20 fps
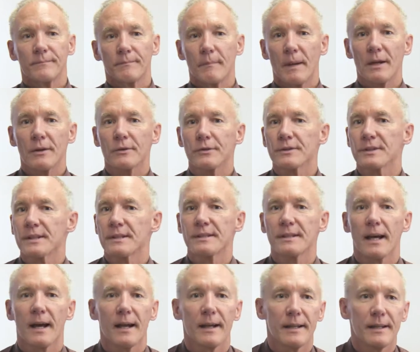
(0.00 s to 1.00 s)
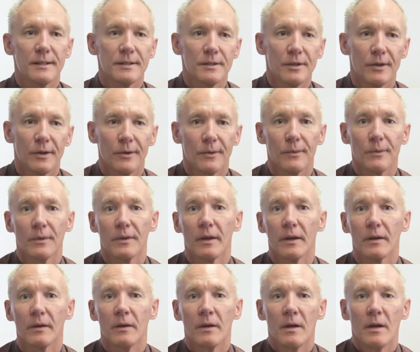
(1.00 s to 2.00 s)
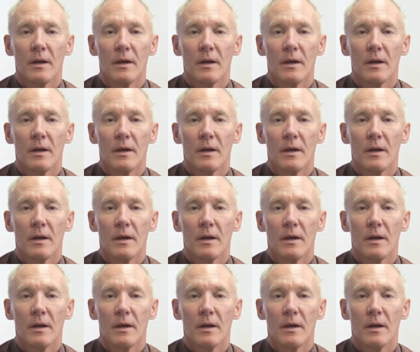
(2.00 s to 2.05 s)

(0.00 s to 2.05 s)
medical societies, the